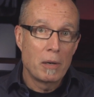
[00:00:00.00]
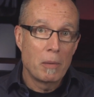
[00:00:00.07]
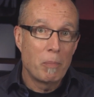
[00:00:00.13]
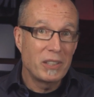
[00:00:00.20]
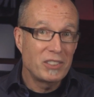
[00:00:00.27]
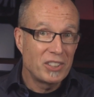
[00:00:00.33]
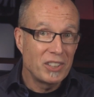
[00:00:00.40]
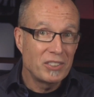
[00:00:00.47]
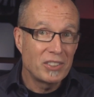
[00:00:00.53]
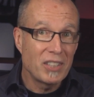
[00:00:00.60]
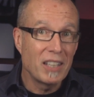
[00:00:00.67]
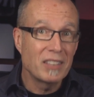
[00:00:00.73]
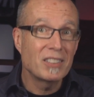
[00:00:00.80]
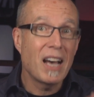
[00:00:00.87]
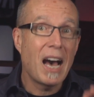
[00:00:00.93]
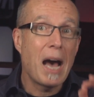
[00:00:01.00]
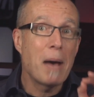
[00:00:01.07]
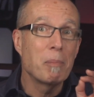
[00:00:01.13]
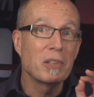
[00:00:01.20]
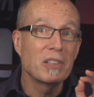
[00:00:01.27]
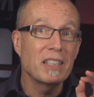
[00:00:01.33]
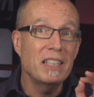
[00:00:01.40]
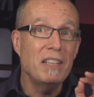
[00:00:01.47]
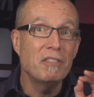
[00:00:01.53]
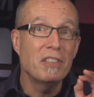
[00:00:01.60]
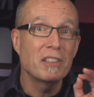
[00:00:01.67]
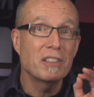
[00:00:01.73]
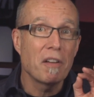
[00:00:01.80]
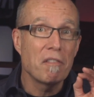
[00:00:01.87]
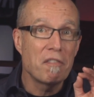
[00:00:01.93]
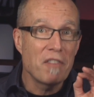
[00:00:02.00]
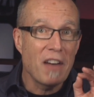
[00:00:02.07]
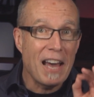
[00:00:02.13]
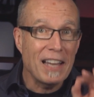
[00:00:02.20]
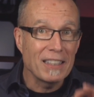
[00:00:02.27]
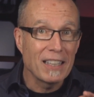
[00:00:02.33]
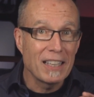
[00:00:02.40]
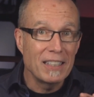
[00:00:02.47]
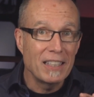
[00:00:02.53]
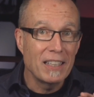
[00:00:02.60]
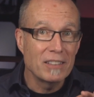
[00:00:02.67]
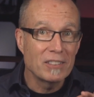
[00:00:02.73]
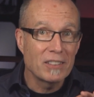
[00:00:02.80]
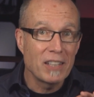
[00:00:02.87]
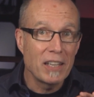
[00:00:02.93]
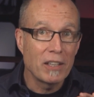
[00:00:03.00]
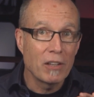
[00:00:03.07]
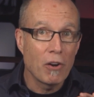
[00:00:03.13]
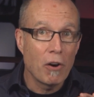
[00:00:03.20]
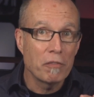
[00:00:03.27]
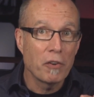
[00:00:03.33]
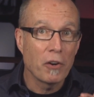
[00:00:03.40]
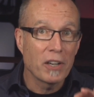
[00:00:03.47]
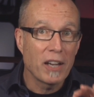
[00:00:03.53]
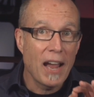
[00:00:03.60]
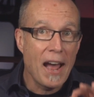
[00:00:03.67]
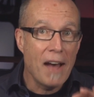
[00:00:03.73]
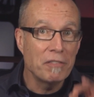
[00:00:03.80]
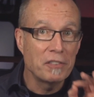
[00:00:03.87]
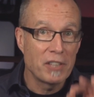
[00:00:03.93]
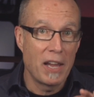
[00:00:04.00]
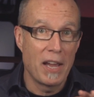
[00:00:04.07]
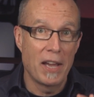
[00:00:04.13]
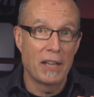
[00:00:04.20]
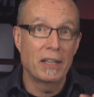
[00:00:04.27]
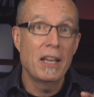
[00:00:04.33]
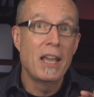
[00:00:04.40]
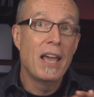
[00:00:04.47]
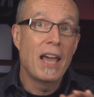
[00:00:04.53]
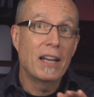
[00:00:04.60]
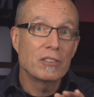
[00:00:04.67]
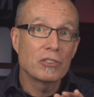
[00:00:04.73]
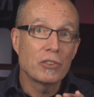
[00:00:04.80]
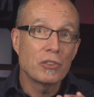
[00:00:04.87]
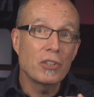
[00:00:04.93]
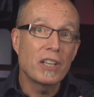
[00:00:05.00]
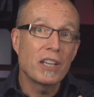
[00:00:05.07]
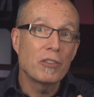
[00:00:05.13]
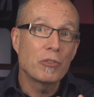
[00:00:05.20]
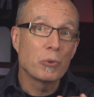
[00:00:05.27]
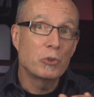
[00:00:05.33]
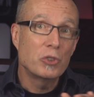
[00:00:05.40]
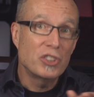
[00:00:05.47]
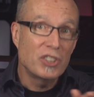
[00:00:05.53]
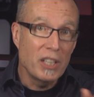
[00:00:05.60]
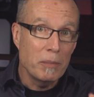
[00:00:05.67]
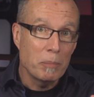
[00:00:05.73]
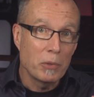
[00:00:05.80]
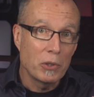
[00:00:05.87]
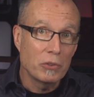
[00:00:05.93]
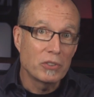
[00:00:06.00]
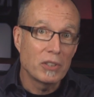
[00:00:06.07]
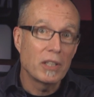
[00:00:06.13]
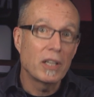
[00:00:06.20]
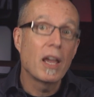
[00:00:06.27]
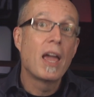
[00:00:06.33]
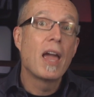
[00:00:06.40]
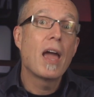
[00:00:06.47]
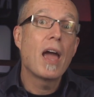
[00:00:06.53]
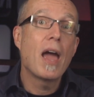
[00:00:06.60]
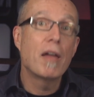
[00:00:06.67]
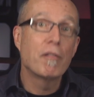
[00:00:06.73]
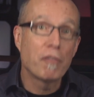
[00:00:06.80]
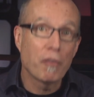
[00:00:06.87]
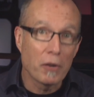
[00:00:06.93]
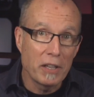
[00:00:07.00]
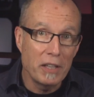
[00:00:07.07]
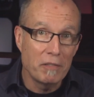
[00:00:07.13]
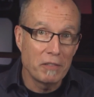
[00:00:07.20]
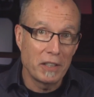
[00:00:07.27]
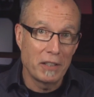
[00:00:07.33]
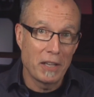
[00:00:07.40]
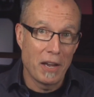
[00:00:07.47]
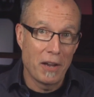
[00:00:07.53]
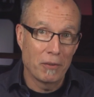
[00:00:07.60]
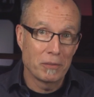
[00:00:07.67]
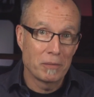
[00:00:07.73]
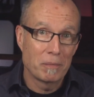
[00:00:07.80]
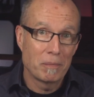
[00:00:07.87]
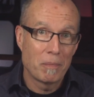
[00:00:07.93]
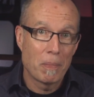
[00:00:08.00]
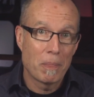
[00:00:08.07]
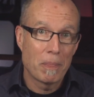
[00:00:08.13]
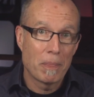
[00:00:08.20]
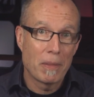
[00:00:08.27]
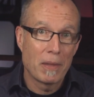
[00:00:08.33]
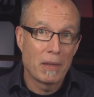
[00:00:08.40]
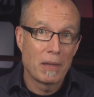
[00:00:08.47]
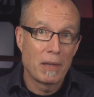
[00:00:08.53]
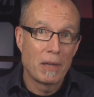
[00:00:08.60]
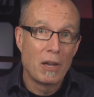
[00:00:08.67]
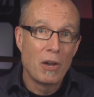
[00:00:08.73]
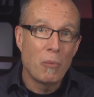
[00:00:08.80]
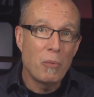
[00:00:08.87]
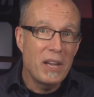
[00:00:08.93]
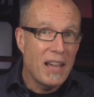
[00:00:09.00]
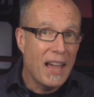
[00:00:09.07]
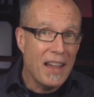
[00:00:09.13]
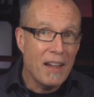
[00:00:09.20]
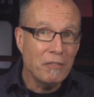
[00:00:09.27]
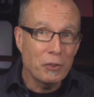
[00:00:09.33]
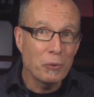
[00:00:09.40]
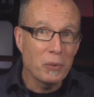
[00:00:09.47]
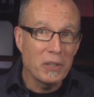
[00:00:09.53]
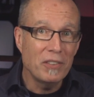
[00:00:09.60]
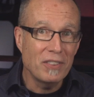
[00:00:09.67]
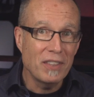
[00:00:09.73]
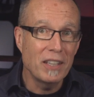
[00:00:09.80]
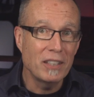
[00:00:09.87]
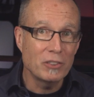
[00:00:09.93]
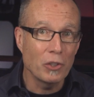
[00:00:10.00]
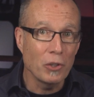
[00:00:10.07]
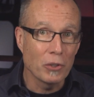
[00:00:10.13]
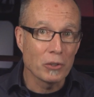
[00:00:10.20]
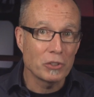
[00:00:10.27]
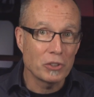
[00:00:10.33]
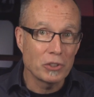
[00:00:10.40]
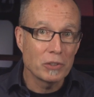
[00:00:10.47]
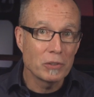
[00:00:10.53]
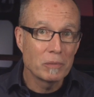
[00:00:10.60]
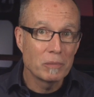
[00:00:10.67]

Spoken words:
But she says, I believe that the fat lady has taken off her caftan and is looking through sheet music and for an evening gown. We have to rethink church.